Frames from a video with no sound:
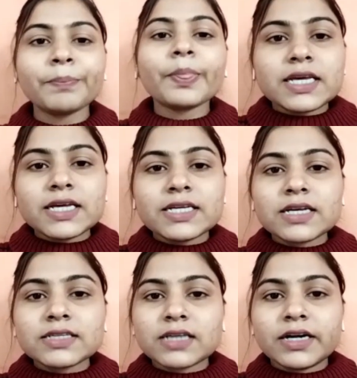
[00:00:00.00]
She is
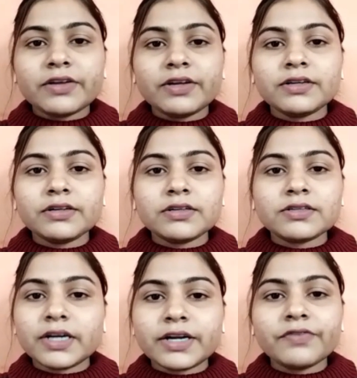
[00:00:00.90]
a
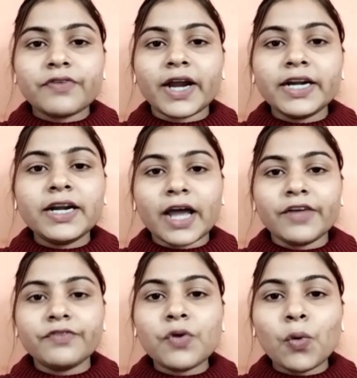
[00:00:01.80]
certified
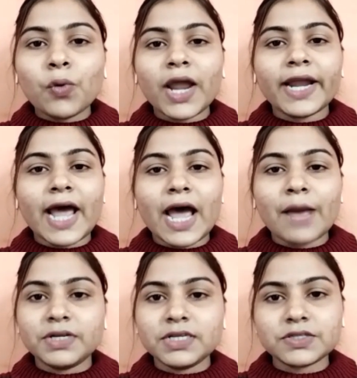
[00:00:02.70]
life goal and
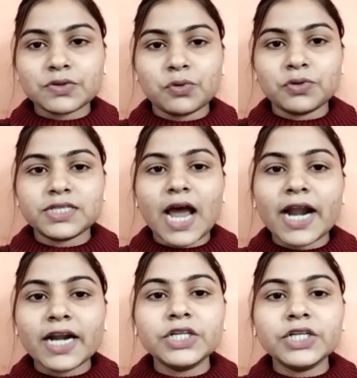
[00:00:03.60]
happiness coach
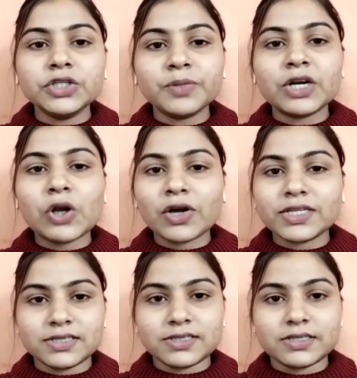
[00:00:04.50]
and a
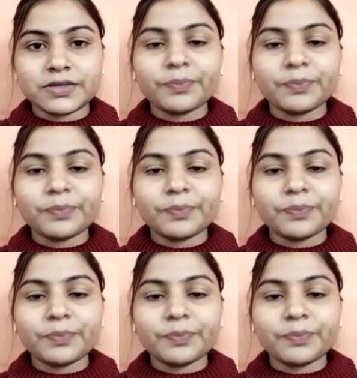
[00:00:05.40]
numerologist.